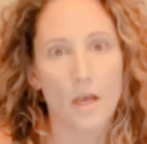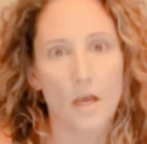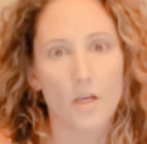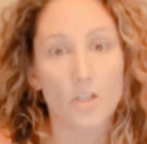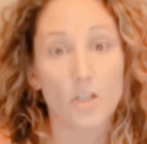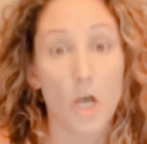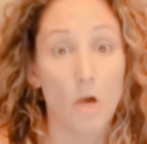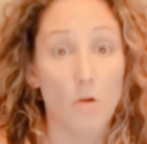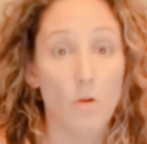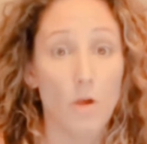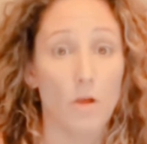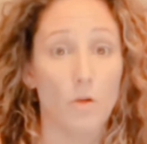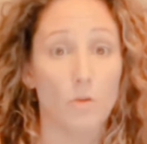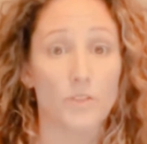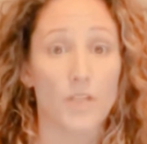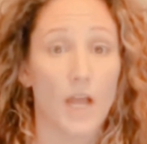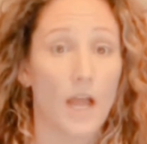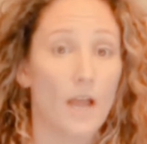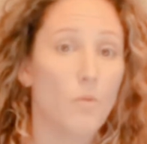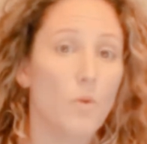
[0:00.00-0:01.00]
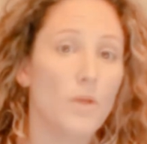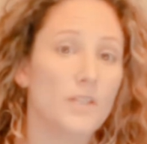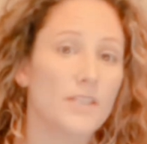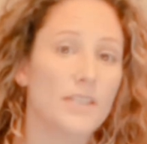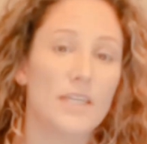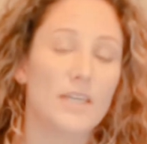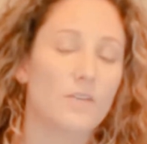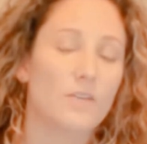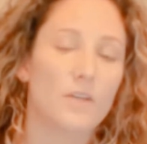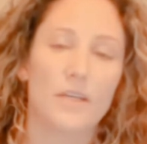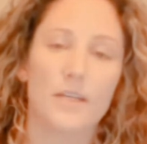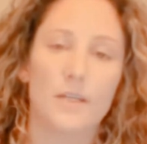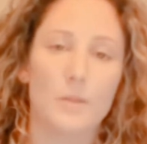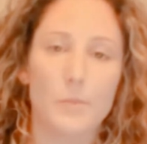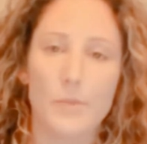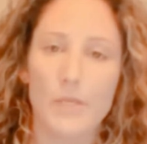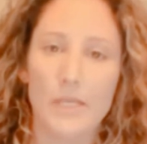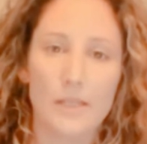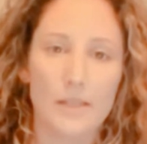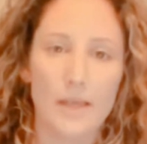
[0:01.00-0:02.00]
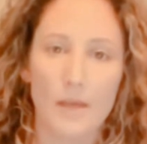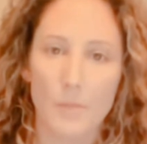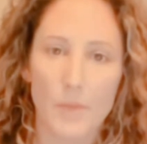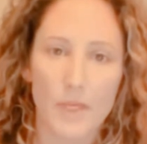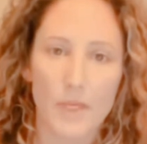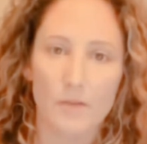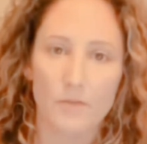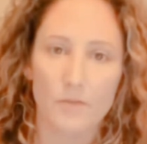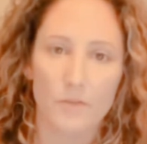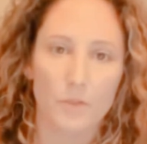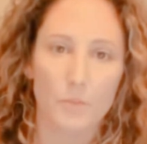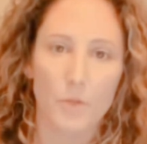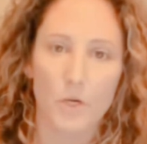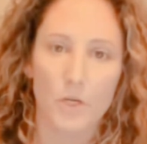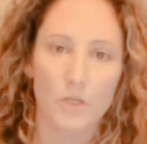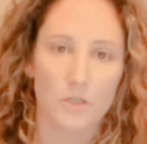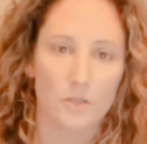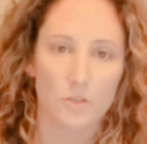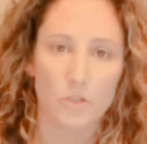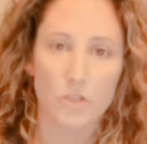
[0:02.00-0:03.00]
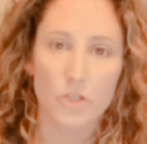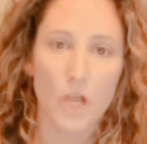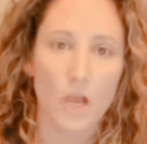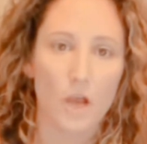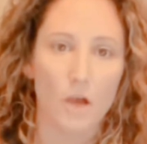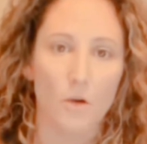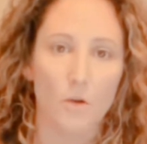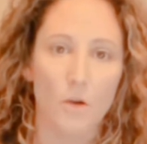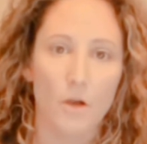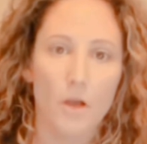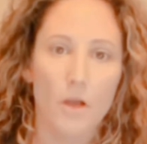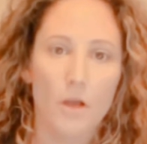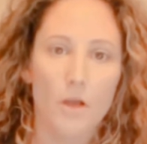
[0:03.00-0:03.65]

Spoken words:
co-host. I wasn't even going to be that big of a part of the show.